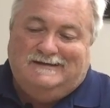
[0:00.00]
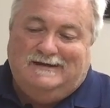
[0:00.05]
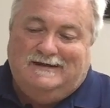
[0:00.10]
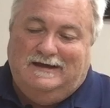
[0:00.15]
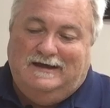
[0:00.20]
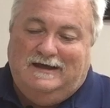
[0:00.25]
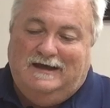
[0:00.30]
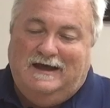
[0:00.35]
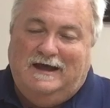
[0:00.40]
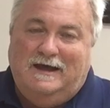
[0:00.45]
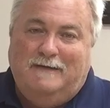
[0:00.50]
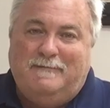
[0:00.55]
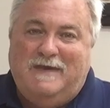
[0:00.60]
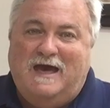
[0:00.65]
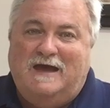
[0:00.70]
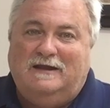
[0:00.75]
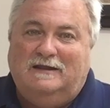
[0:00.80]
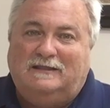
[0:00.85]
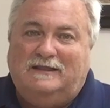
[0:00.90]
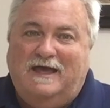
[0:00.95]
uh, I'm
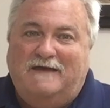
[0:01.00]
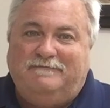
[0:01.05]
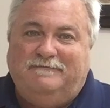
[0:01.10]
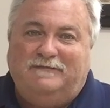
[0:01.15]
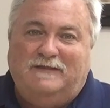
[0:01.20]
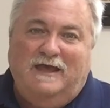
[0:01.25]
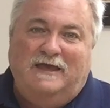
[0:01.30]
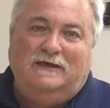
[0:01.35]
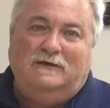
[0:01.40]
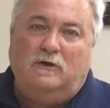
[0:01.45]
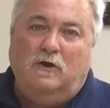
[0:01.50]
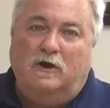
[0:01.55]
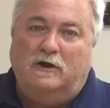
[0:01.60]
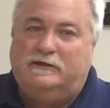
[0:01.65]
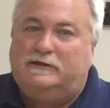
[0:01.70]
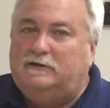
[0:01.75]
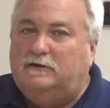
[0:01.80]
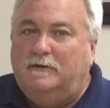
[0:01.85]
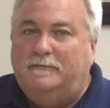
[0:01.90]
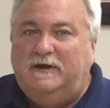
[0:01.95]
out of left flank
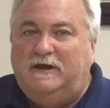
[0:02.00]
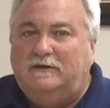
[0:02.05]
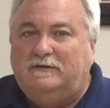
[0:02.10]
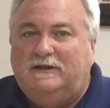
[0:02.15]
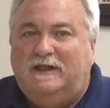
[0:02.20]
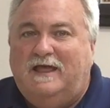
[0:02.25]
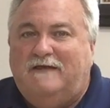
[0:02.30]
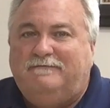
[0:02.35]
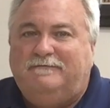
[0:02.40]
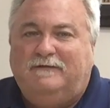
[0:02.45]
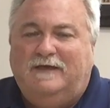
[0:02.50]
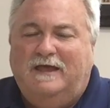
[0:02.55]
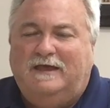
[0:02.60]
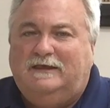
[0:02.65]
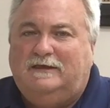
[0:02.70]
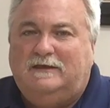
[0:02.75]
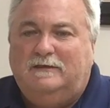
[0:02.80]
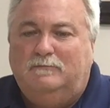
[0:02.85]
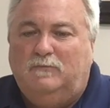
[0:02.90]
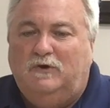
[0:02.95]
cards, so nobody on the left
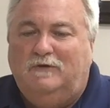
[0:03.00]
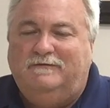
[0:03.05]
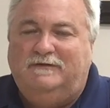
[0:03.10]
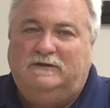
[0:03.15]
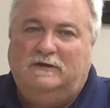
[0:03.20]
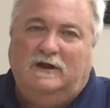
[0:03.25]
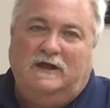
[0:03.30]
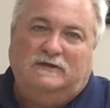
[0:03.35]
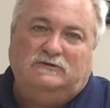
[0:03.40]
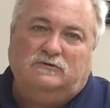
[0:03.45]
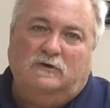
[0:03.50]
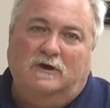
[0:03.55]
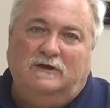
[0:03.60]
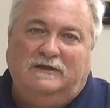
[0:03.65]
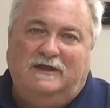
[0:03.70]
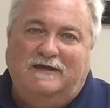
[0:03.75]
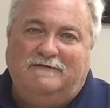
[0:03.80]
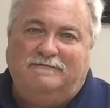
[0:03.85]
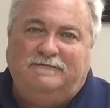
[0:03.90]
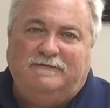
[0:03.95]
flank can move until I draw a
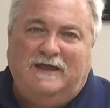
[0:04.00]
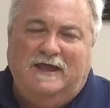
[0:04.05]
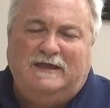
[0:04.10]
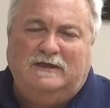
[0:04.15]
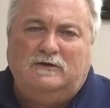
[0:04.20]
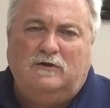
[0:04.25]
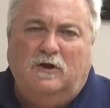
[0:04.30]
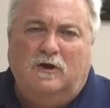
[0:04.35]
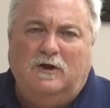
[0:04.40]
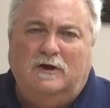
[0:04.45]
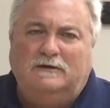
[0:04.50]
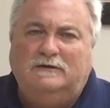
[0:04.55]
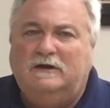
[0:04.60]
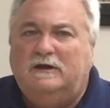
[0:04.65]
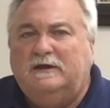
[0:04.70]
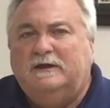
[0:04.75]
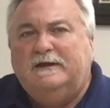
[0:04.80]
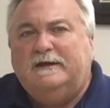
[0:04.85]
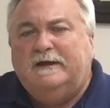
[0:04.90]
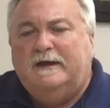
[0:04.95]
left flank card.
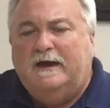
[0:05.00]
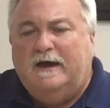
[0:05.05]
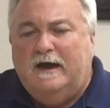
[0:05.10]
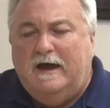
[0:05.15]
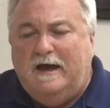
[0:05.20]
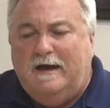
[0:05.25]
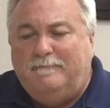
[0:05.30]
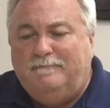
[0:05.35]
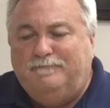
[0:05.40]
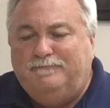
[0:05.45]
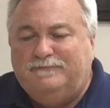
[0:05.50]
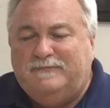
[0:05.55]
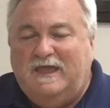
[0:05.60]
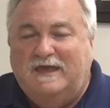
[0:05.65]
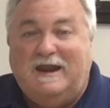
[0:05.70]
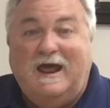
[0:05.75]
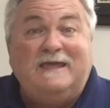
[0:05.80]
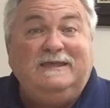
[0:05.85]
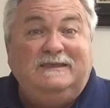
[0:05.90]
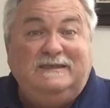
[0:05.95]
Um,
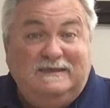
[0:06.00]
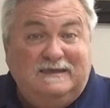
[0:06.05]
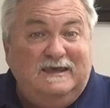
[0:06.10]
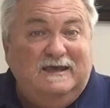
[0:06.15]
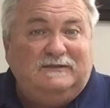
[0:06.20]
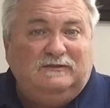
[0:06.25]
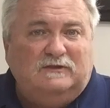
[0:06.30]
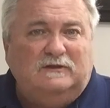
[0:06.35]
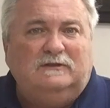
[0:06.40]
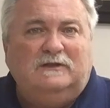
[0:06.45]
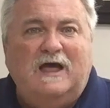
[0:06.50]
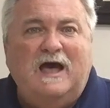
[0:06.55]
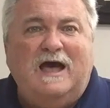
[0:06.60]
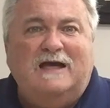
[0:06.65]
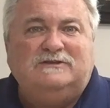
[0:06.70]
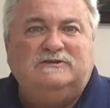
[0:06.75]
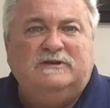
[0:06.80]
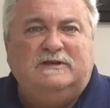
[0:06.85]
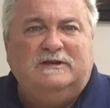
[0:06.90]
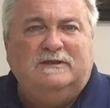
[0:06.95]
and I get the
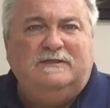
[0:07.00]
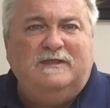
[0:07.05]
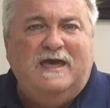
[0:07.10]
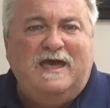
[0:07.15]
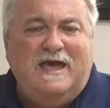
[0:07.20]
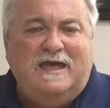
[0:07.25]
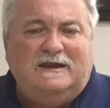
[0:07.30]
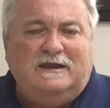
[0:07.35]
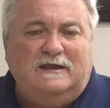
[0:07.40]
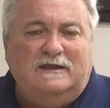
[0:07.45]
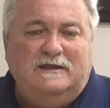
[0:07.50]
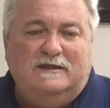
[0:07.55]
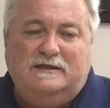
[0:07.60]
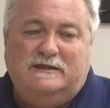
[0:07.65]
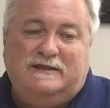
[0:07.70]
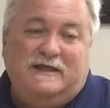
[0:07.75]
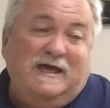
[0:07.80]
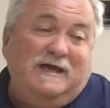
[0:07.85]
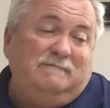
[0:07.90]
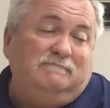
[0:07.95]
logic in that
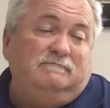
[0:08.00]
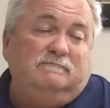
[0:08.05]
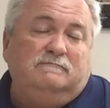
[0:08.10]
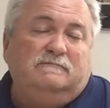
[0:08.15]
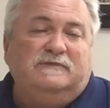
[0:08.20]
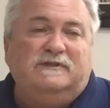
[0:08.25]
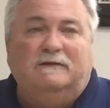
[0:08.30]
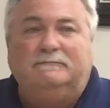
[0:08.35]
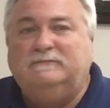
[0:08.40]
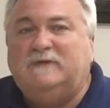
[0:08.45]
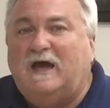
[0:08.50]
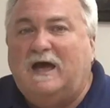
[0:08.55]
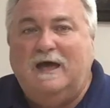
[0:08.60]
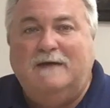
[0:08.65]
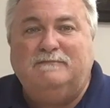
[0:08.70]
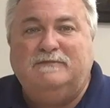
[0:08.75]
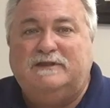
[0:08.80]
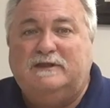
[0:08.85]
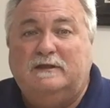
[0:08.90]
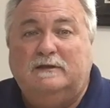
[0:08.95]
is that
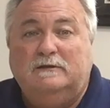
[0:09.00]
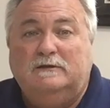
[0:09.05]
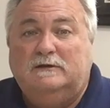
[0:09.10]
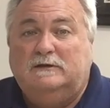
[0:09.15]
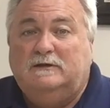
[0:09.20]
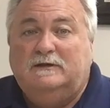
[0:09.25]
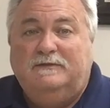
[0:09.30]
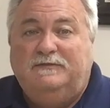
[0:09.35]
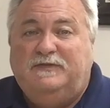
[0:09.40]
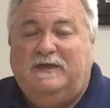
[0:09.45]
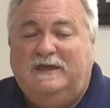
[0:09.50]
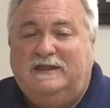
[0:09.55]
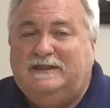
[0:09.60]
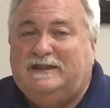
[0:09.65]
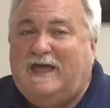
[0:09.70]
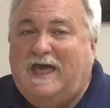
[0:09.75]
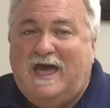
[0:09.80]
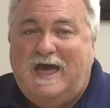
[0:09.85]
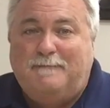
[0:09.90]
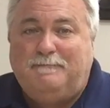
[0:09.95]
sometimes things
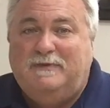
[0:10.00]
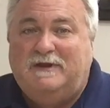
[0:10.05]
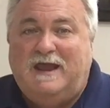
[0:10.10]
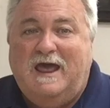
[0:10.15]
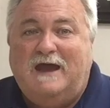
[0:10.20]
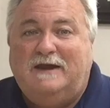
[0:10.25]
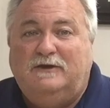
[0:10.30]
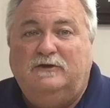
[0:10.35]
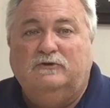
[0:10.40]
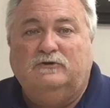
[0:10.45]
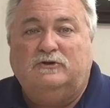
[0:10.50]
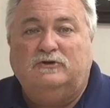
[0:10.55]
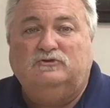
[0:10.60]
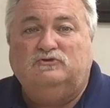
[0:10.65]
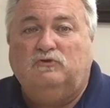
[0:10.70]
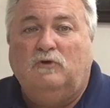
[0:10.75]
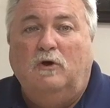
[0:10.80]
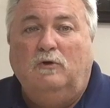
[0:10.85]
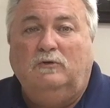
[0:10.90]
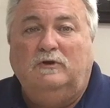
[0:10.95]
happen out of your
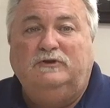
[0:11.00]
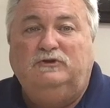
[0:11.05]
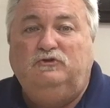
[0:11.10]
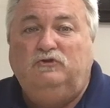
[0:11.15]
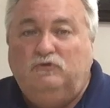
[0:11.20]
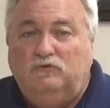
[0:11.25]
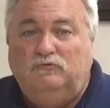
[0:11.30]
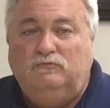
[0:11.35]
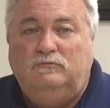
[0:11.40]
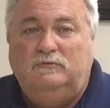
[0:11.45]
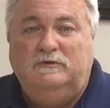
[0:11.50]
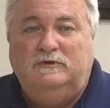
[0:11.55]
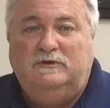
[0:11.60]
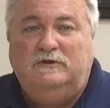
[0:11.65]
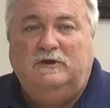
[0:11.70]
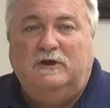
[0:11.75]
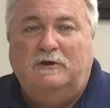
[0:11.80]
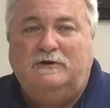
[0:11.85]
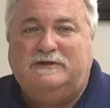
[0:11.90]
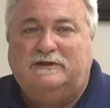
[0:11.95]
control and you,
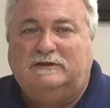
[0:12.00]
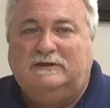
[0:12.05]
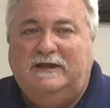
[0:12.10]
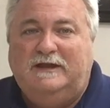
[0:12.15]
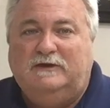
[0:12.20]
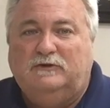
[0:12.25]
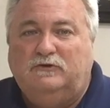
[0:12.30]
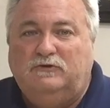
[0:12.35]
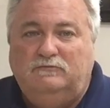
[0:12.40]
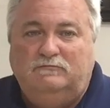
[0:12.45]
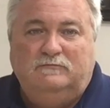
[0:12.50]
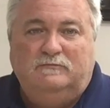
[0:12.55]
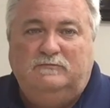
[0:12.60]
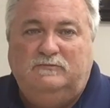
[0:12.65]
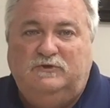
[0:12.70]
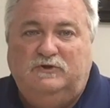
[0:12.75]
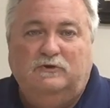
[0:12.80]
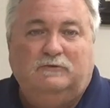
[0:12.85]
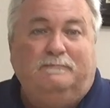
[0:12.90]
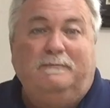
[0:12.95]
you know, as a leader,
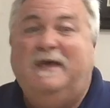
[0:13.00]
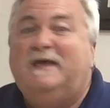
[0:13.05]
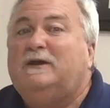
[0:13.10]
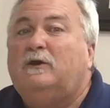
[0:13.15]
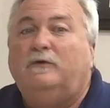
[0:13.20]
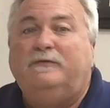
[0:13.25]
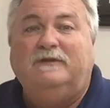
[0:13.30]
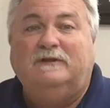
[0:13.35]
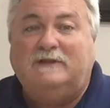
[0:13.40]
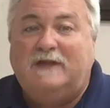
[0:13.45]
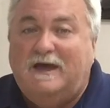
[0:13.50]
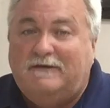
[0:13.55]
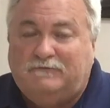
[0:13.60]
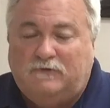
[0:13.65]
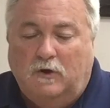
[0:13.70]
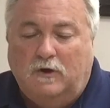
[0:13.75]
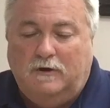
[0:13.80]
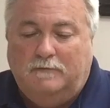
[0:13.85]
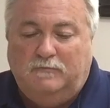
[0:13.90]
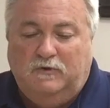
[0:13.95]
your men on the left
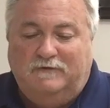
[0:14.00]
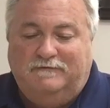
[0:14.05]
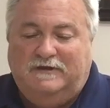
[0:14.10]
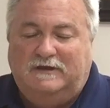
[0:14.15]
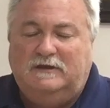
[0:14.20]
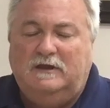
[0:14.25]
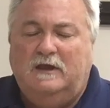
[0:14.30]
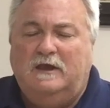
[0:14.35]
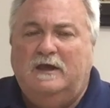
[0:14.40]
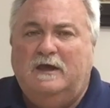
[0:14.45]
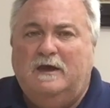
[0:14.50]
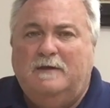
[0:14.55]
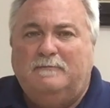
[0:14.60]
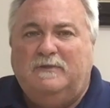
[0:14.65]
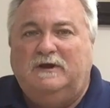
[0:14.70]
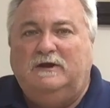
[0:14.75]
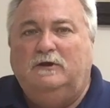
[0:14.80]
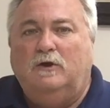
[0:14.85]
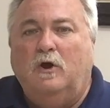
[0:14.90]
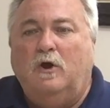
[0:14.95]
aren't moving.
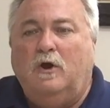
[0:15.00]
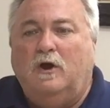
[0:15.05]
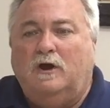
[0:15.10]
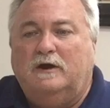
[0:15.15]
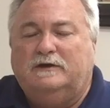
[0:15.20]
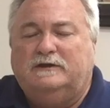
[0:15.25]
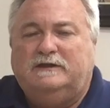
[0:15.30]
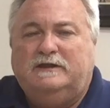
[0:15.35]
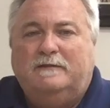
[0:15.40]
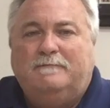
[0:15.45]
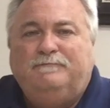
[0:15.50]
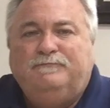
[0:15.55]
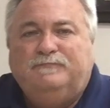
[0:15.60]
But in ours,